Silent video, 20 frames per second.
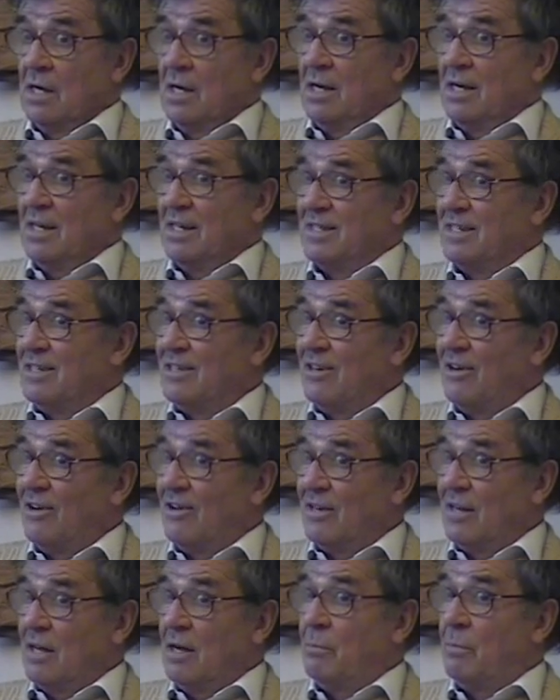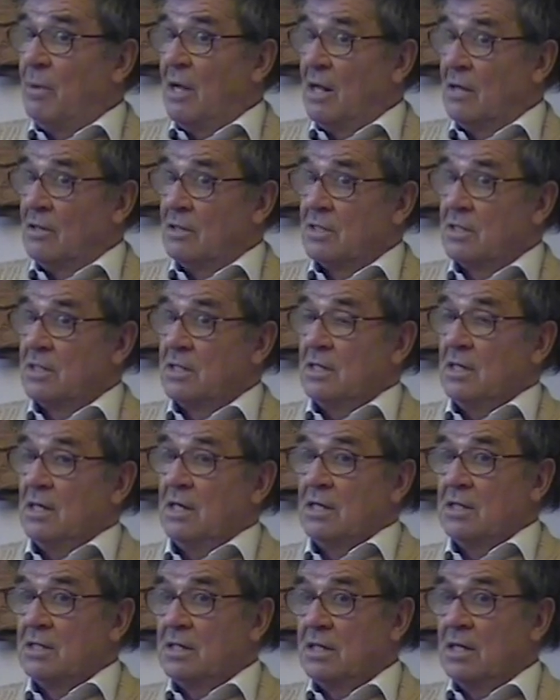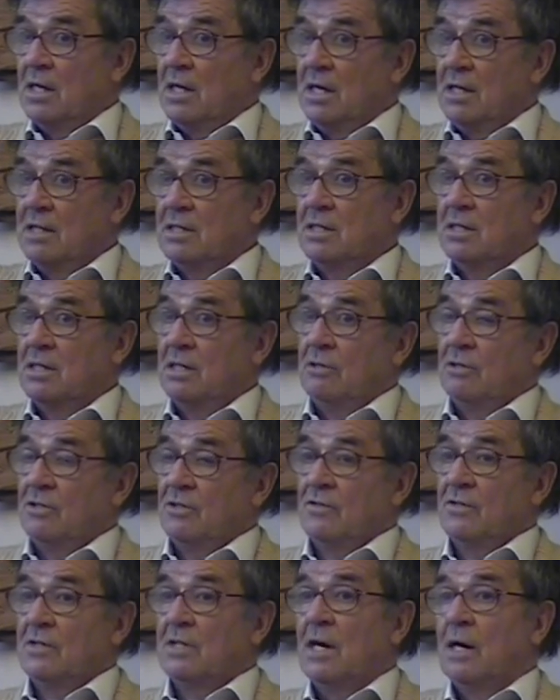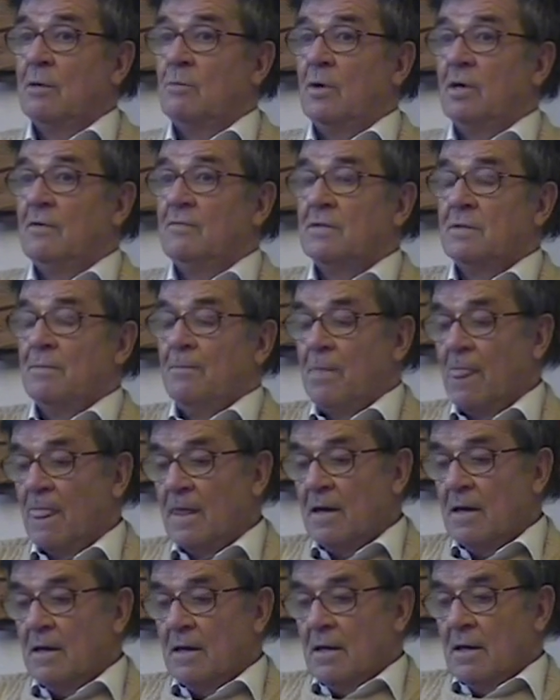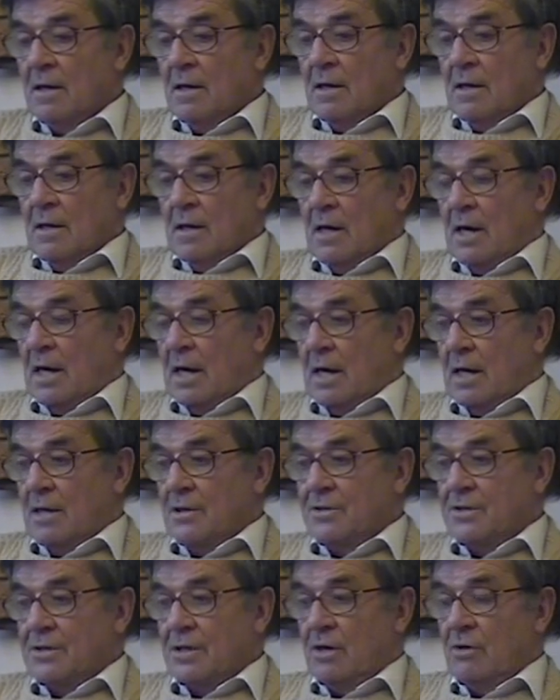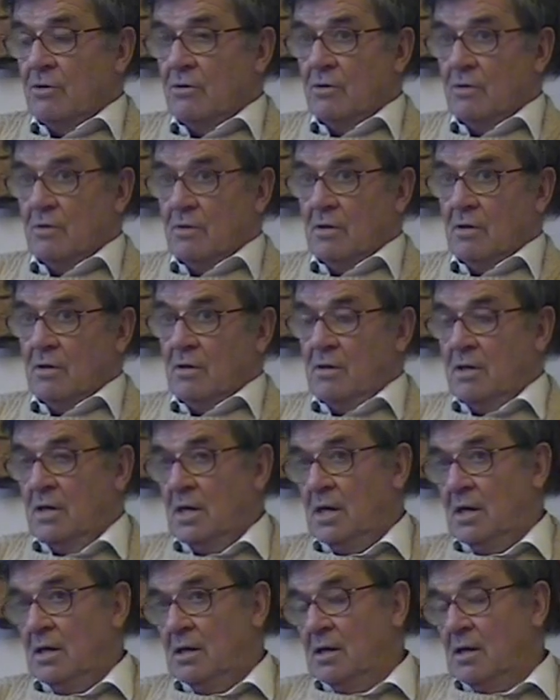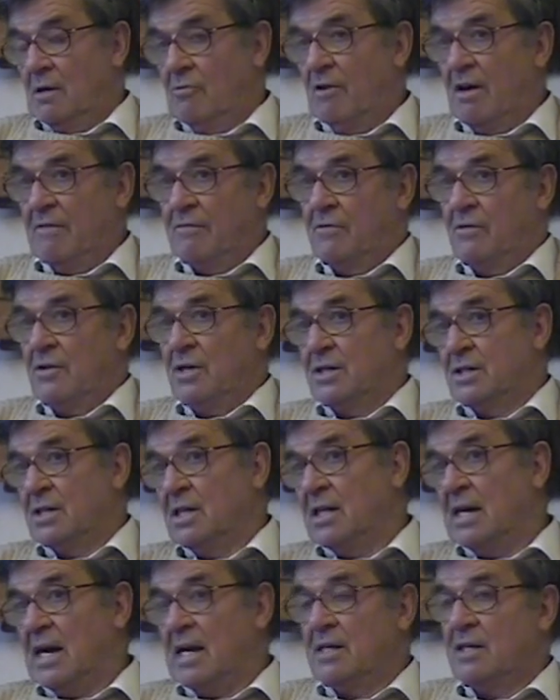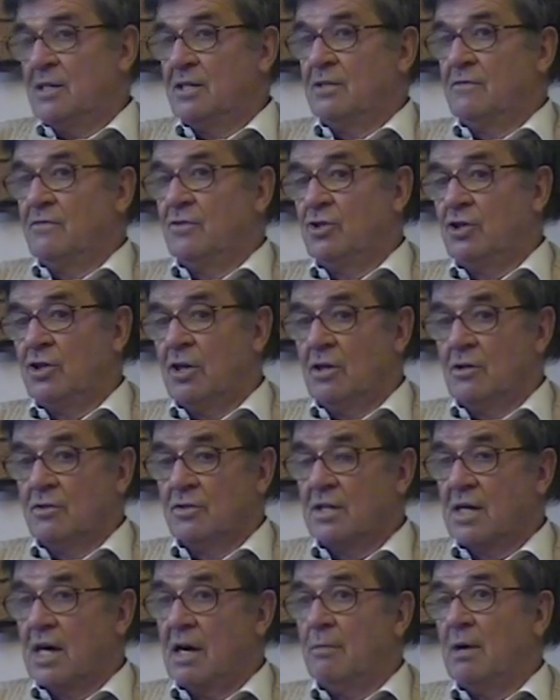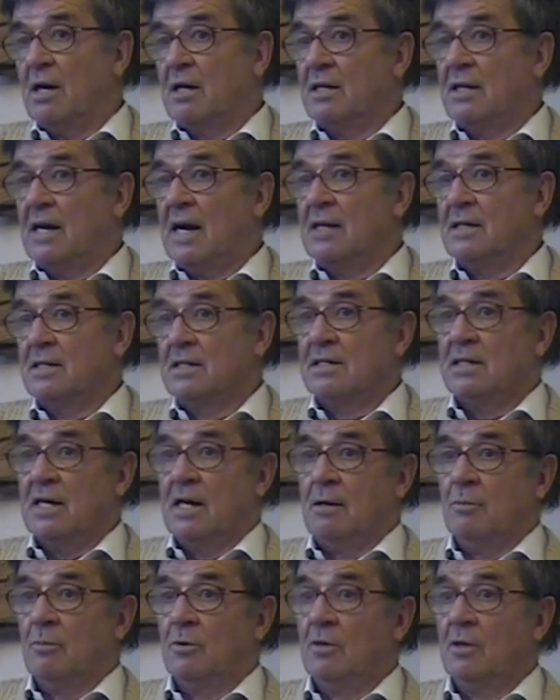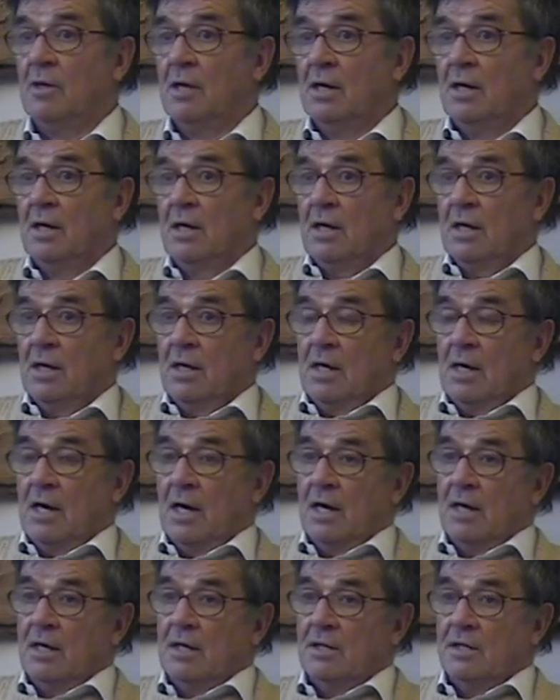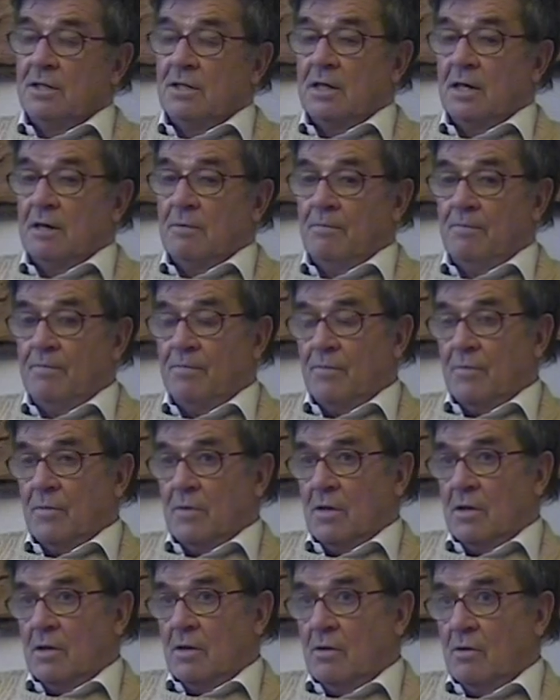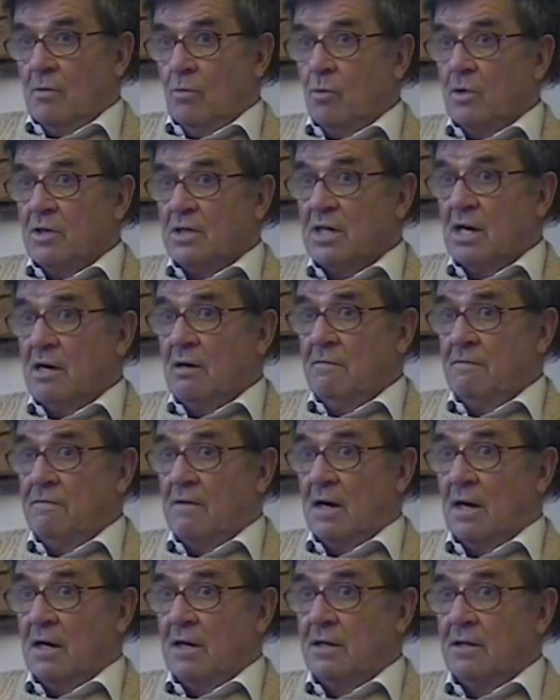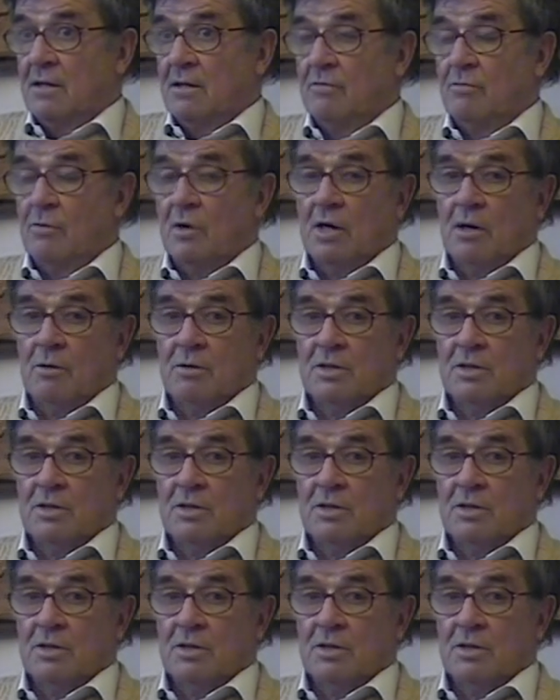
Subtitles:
is not a pulse, it's a series of sine waves. And so the referees and the editors of the journals came out of that stable and were terrified of what I was